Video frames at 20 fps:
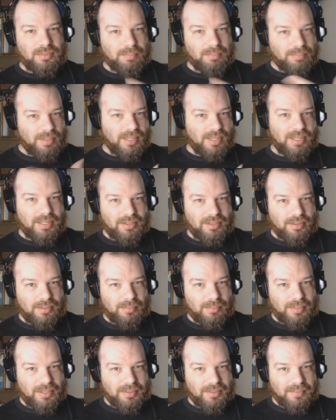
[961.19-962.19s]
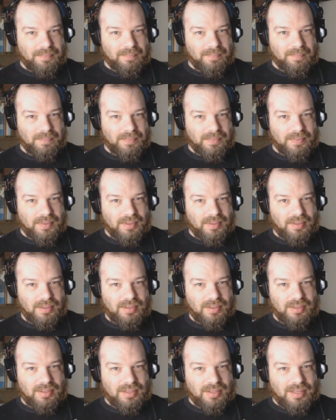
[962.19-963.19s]
suit body armor,
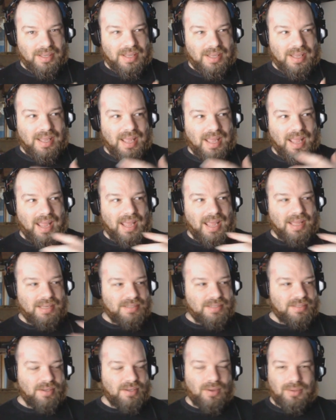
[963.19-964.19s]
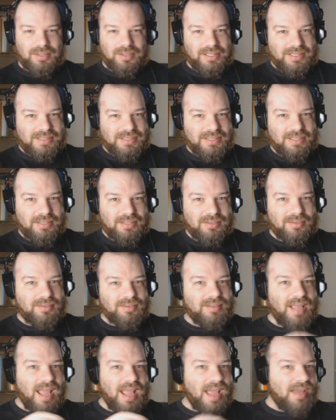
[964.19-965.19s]
and all these
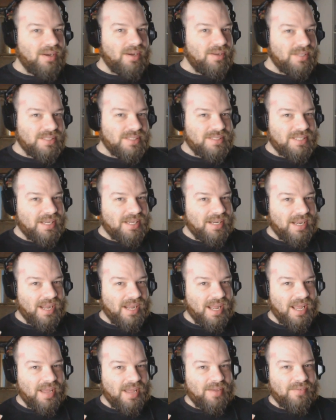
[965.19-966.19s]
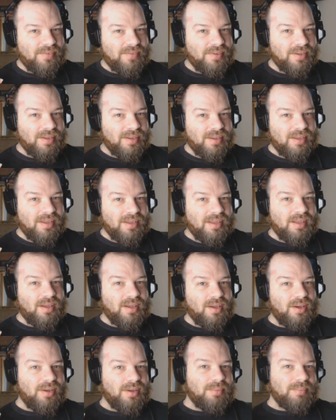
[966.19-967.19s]
little add-ons that I have
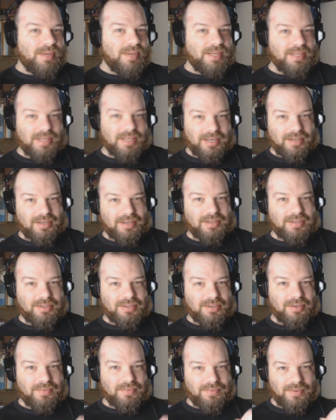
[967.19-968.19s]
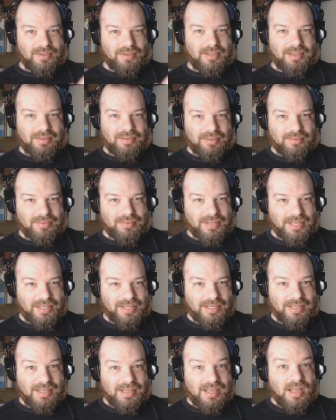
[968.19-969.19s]
on my character in Fallout
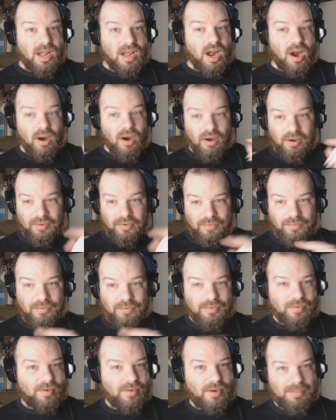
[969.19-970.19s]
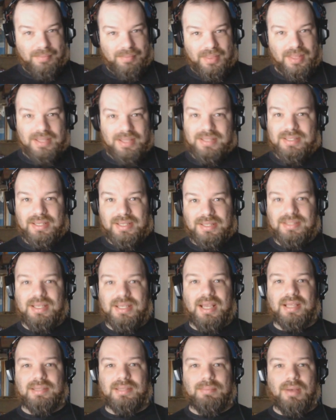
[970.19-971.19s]
3 are from this
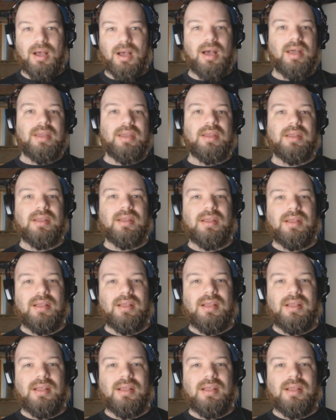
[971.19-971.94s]
exact mod.